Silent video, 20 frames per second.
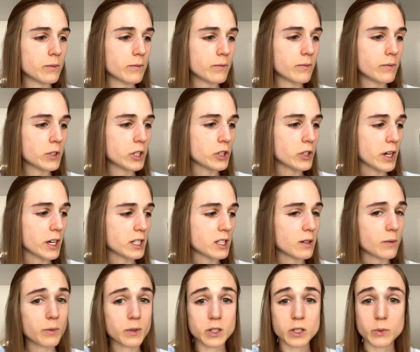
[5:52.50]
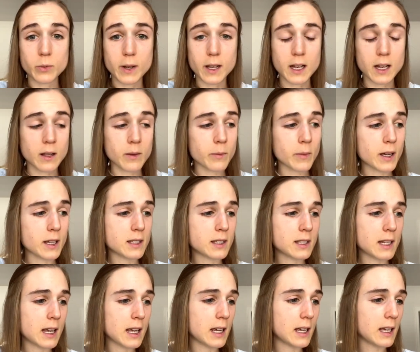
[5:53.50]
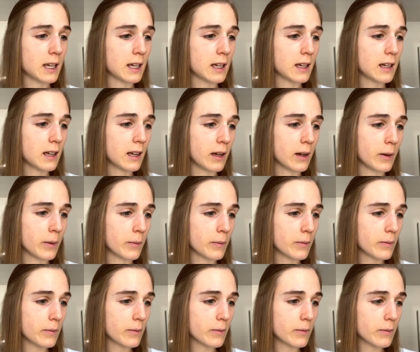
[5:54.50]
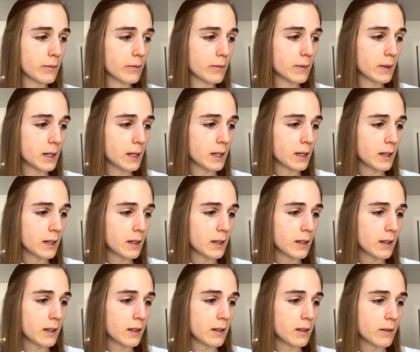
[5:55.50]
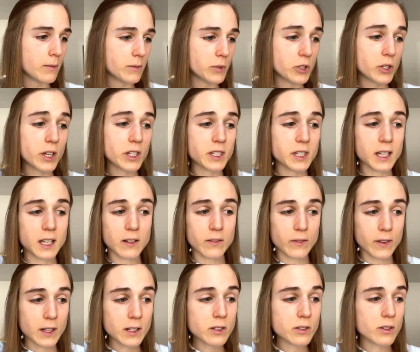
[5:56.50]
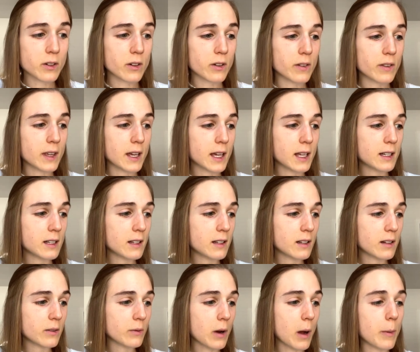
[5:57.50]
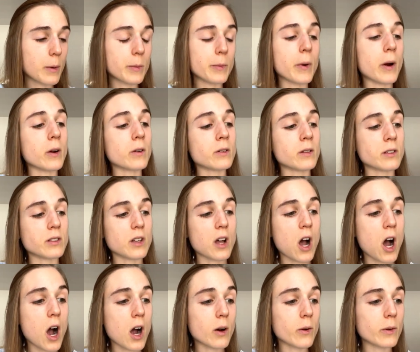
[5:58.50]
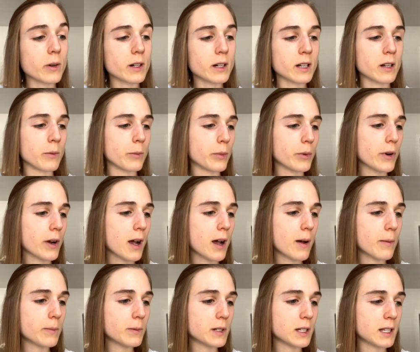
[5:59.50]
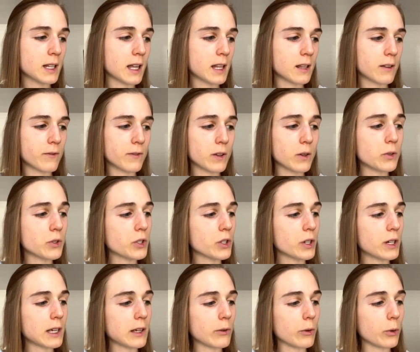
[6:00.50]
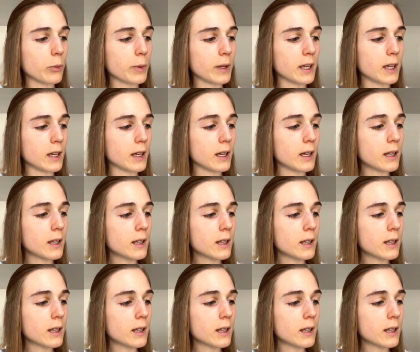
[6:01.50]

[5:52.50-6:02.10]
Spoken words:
She tries to persuade him by saying, she tries to convince her that Robert Martin is awkward and abrupt and that in the future he will be a,